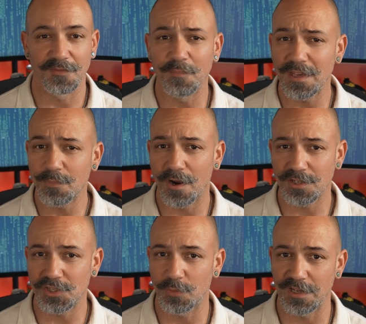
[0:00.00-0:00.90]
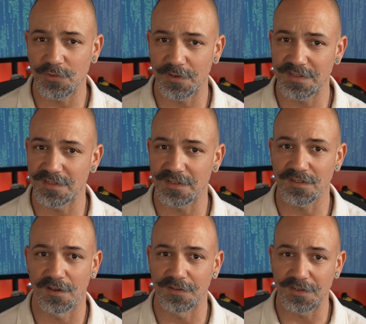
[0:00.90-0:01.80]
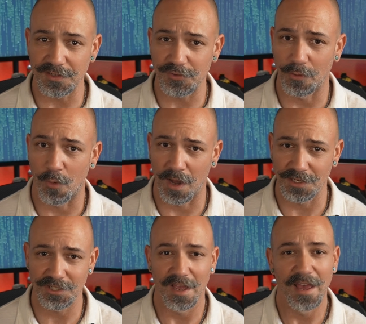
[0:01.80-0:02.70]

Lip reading: of mid-March 2026 on DistroWatch,